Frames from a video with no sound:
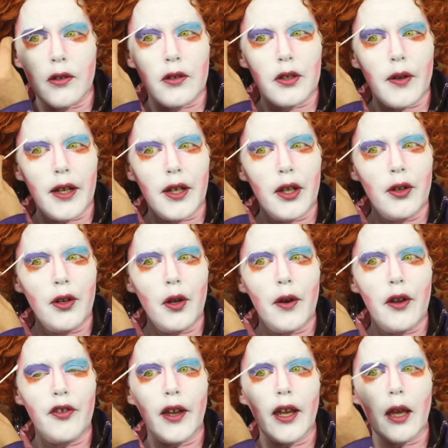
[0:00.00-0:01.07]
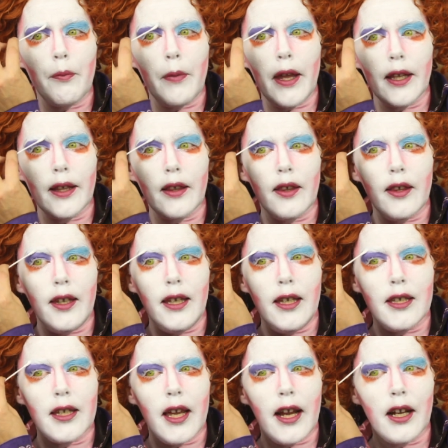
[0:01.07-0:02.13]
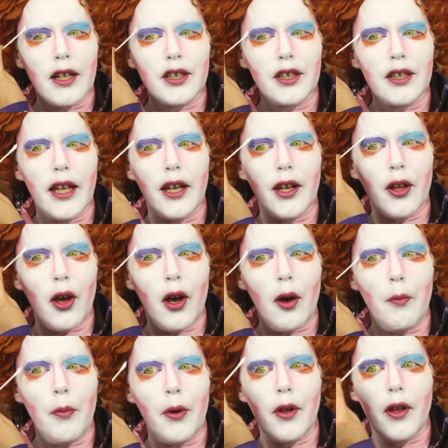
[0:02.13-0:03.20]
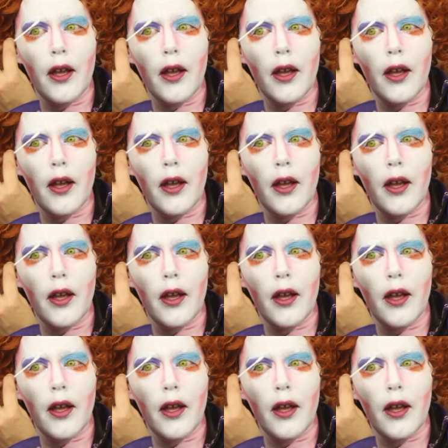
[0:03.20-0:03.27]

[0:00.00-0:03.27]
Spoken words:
So I don't know if I can make these hairs stand up